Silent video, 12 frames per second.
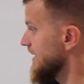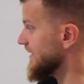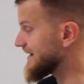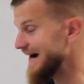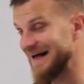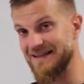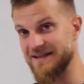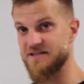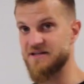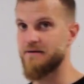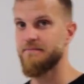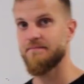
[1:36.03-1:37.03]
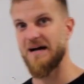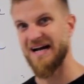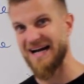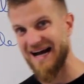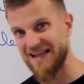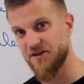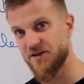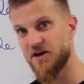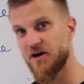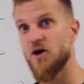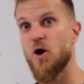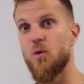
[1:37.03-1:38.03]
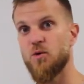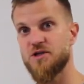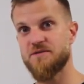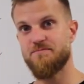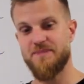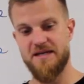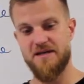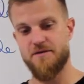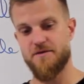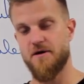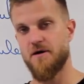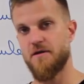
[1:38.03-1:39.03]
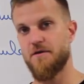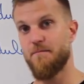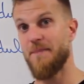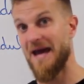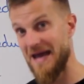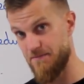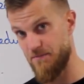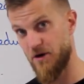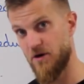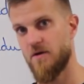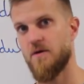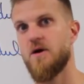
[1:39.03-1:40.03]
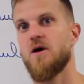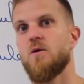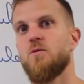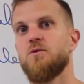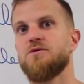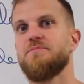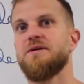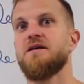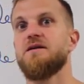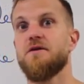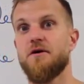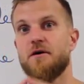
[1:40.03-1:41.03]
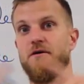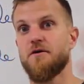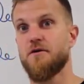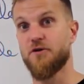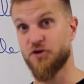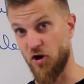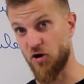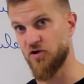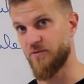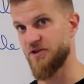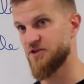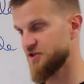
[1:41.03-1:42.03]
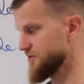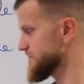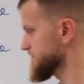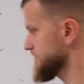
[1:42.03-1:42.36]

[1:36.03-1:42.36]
A calendar. A calendar would be the paper, would be the document.